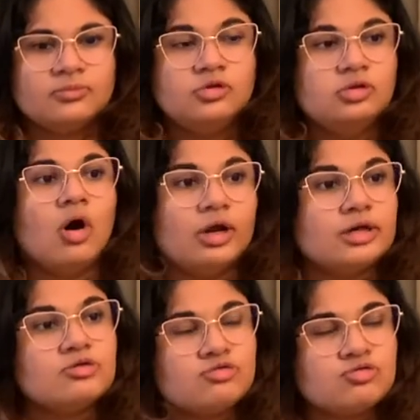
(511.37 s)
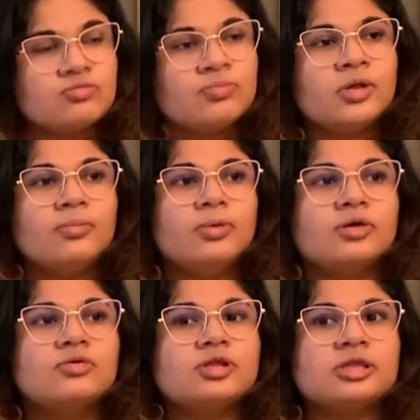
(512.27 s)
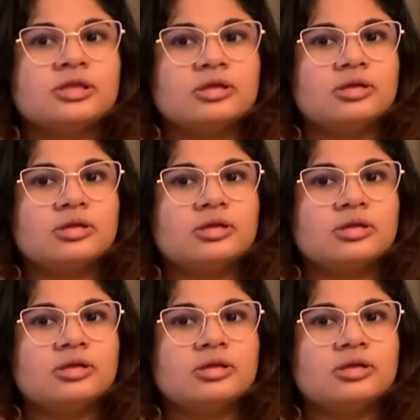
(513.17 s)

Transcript: knowledge, because